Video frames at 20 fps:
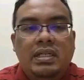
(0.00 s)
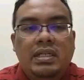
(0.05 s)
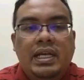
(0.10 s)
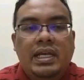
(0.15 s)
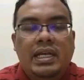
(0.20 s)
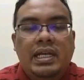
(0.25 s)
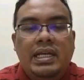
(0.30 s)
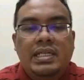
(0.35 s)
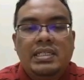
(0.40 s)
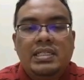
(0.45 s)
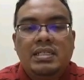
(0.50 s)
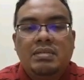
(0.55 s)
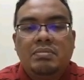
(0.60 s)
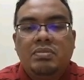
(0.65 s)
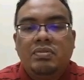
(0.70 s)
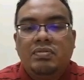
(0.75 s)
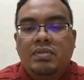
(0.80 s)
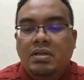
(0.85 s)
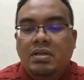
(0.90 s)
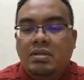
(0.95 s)
Okay, let's
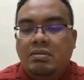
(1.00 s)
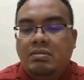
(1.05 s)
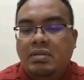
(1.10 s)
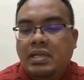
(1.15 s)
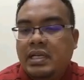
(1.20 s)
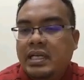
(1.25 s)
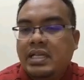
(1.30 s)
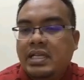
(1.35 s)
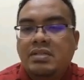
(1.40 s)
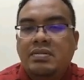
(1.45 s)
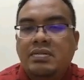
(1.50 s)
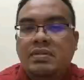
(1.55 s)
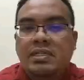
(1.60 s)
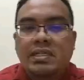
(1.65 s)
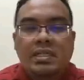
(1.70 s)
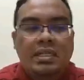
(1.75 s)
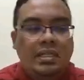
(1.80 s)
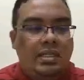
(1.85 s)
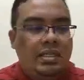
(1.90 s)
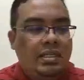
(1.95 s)
move on to the next
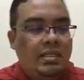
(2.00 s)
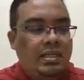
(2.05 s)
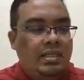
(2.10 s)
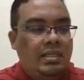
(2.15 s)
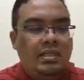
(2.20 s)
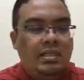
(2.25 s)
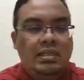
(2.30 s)
question.